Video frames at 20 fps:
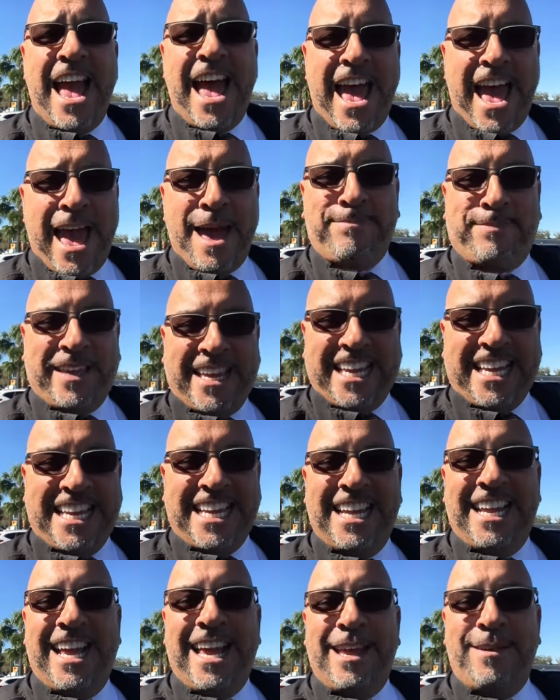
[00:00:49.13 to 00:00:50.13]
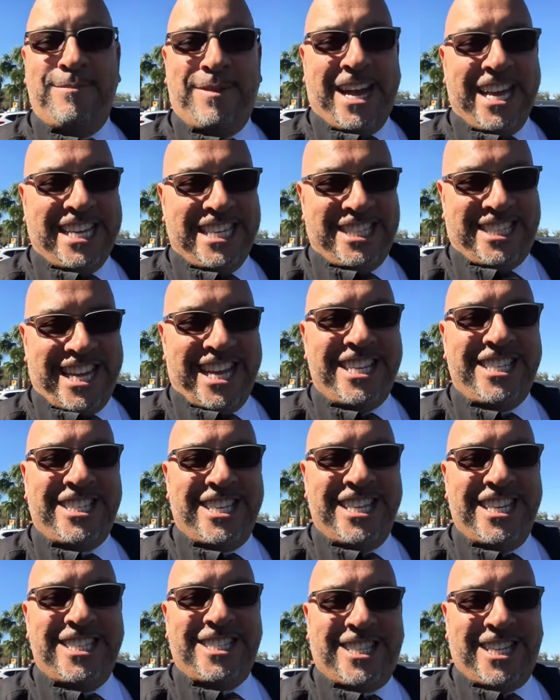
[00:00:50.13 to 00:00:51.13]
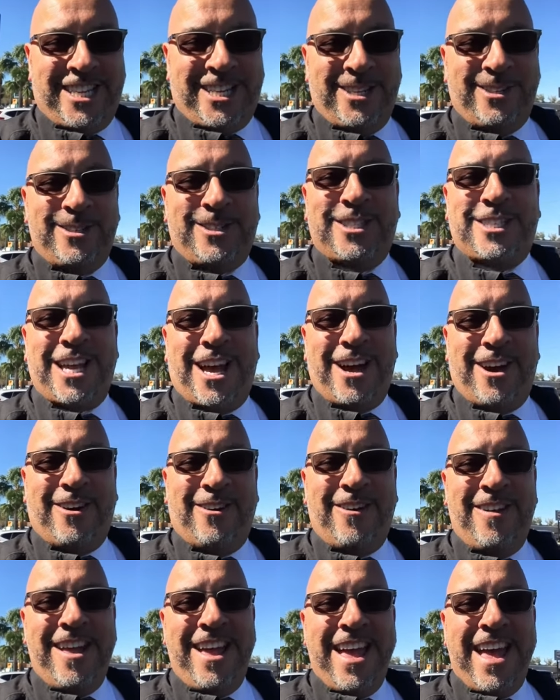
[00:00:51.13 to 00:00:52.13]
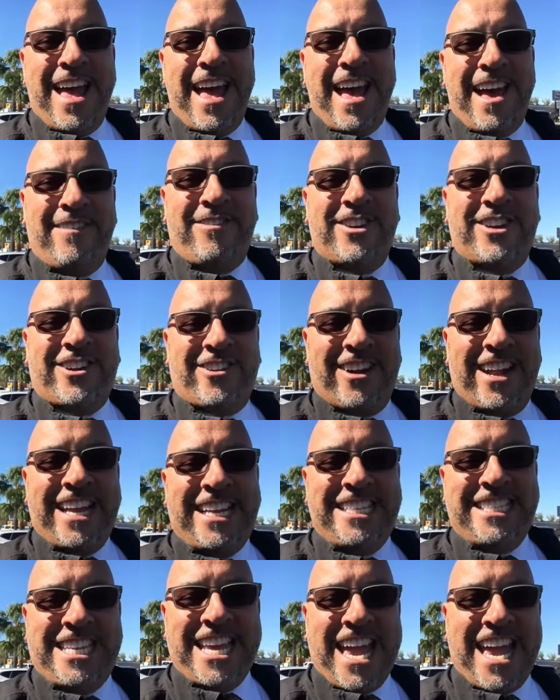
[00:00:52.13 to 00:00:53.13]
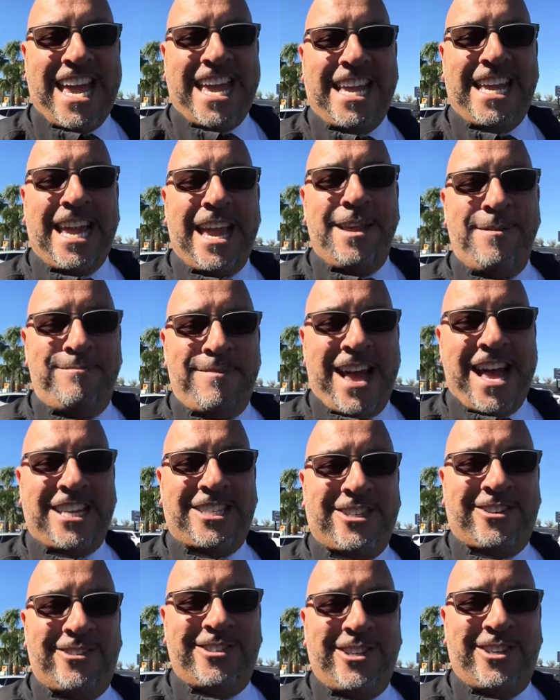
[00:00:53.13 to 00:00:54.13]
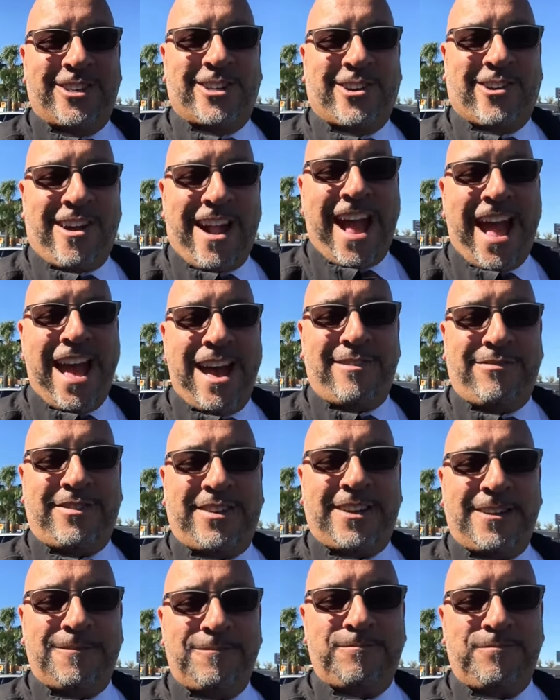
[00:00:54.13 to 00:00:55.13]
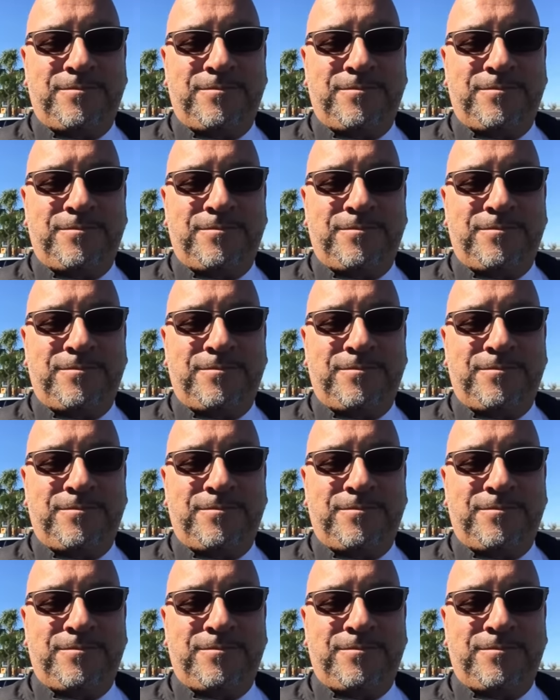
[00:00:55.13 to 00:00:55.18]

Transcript: Happy, and my intention is to do so. Have a great day and master your craft.